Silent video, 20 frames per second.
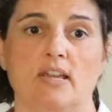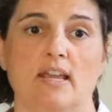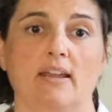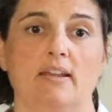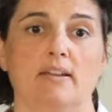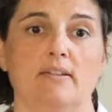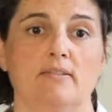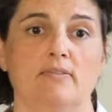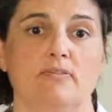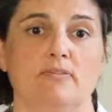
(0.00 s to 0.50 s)

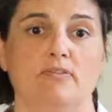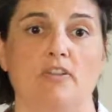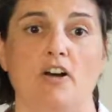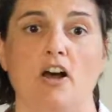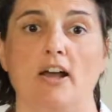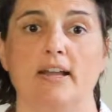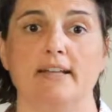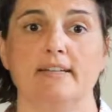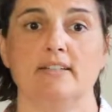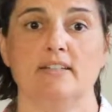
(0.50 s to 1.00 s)
and
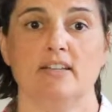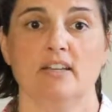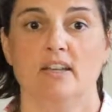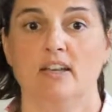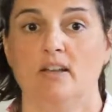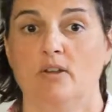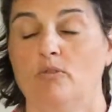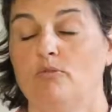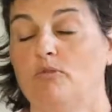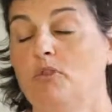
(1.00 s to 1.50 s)
find
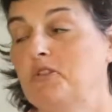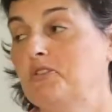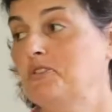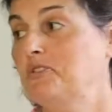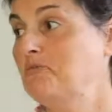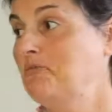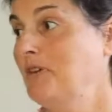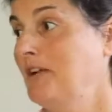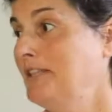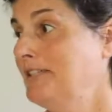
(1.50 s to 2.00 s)
lots
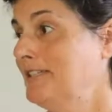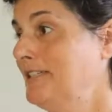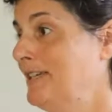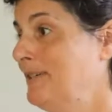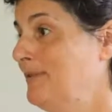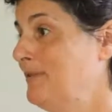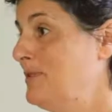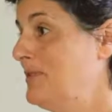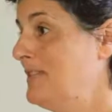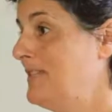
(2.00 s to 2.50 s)
of
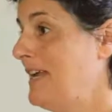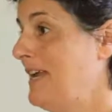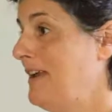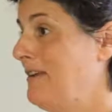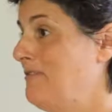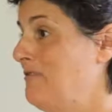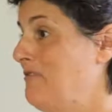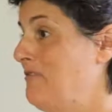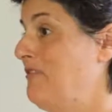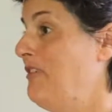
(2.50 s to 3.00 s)
relatives
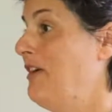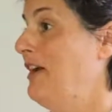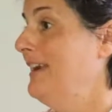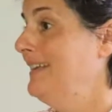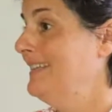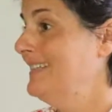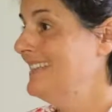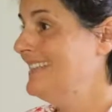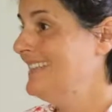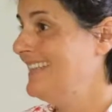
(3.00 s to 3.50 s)
and
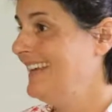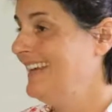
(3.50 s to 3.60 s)
friends